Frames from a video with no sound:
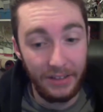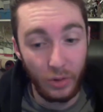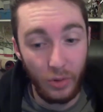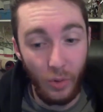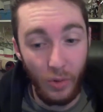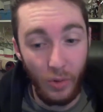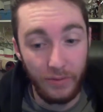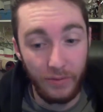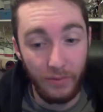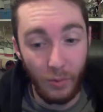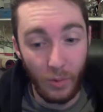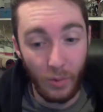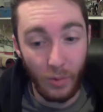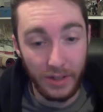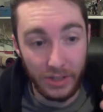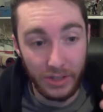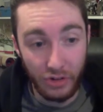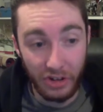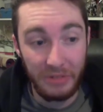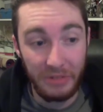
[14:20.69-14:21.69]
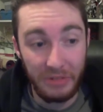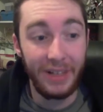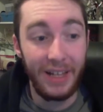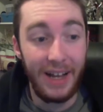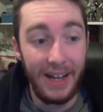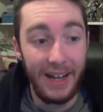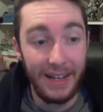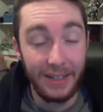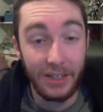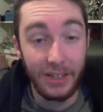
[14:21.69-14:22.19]
they're going for a
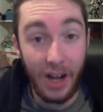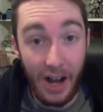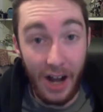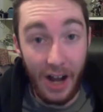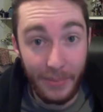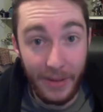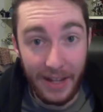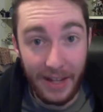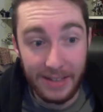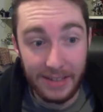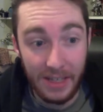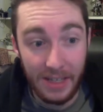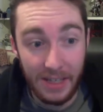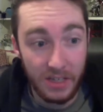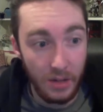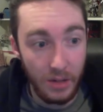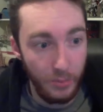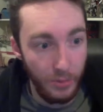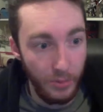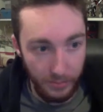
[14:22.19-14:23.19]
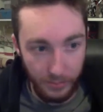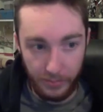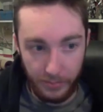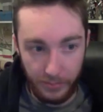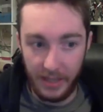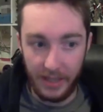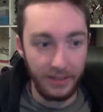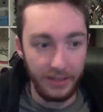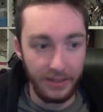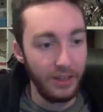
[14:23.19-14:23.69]
streamlined combat system with
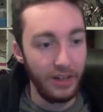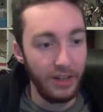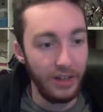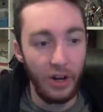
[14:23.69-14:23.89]
big,